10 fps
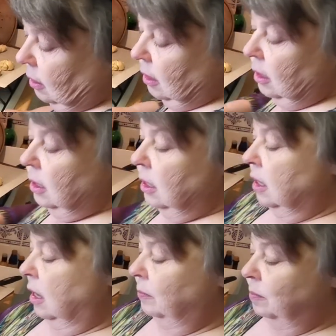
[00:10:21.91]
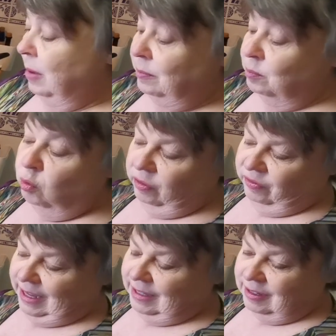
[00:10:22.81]
I made more
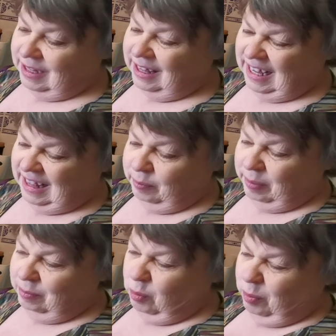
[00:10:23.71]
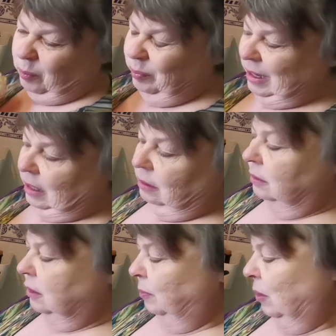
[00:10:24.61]
of these because I think they'll be more popular,
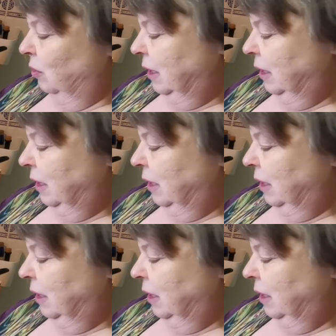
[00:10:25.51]
to be